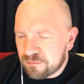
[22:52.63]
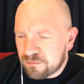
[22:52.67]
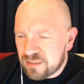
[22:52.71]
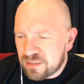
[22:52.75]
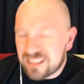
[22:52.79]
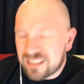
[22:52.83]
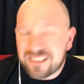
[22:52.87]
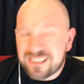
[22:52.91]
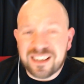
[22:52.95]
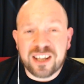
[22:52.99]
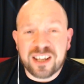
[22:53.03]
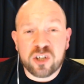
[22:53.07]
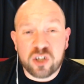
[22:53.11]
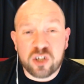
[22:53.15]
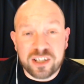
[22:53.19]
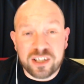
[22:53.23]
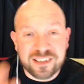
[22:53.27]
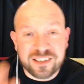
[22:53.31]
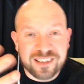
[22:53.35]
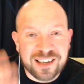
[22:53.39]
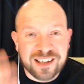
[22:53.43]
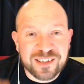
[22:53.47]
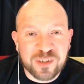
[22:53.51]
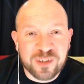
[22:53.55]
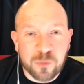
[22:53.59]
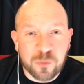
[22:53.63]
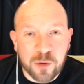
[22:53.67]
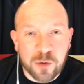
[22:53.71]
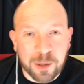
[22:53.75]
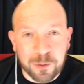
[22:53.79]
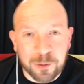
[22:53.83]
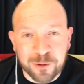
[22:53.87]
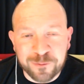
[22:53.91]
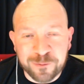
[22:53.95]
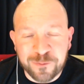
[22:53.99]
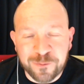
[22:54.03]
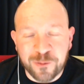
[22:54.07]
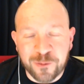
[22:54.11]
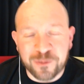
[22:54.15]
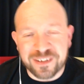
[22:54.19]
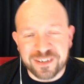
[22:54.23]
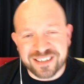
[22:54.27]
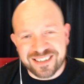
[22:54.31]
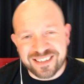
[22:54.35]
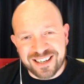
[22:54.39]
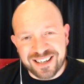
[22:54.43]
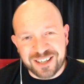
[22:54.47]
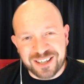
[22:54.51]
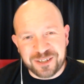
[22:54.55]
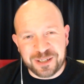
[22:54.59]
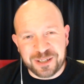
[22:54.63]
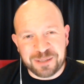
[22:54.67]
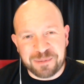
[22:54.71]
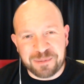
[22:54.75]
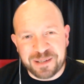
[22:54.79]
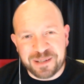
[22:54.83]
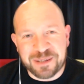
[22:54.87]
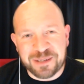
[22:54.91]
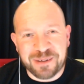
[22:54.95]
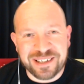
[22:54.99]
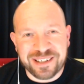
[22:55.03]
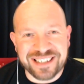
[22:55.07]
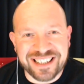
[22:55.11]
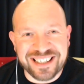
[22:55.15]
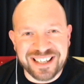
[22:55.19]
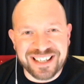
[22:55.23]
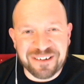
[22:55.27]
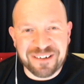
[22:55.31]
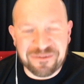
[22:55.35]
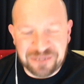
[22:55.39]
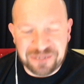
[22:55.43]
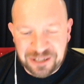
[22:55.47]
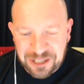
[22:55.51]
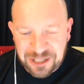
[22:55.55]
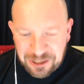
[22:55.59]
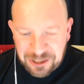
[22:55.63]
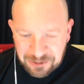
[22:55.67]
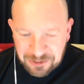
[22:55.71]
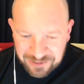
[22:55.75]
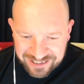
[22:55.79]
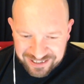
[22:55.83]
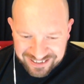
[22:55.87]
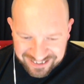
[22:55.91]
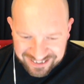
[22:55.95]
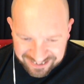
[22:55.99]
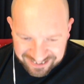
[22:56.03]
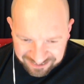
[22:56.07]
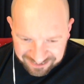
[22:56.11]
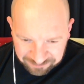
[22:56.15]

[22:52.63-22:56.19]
synergies, that's the word I'm looking for, the synergies between the different units.